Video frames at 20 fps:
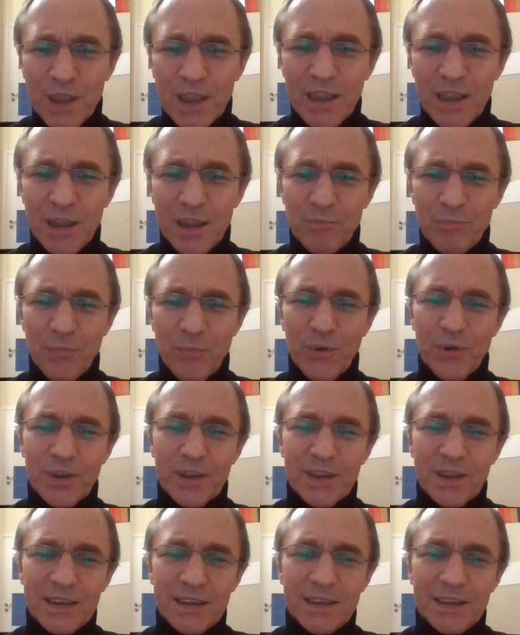
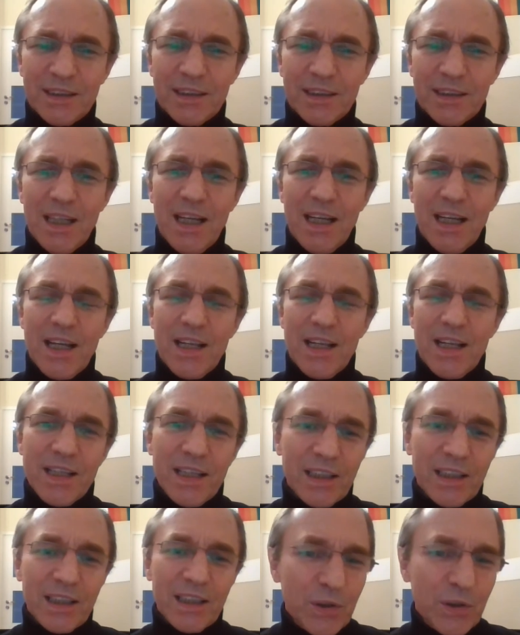important
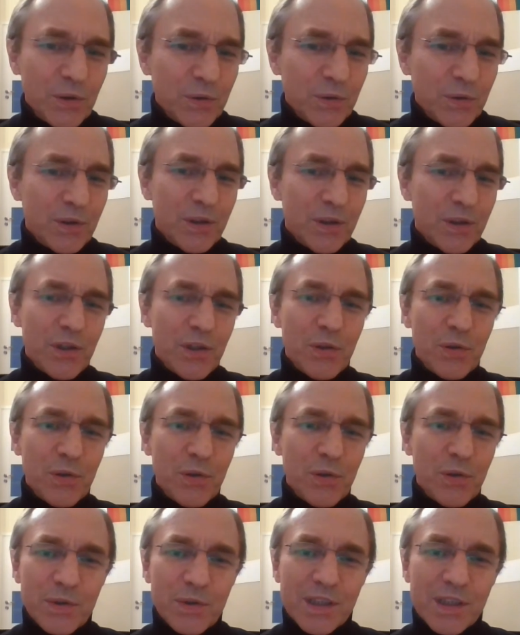that you
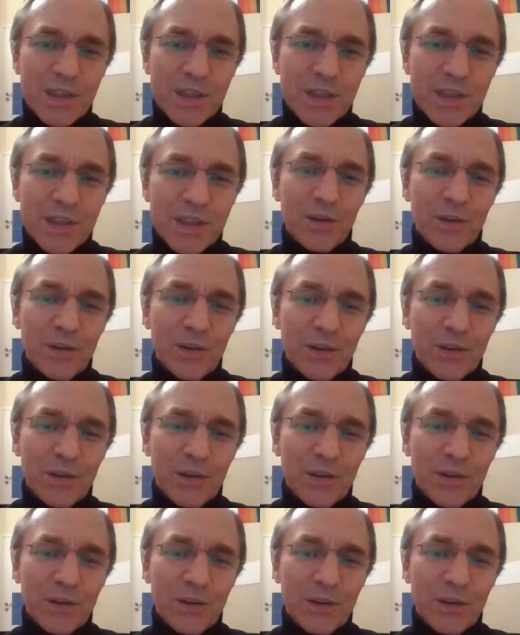use your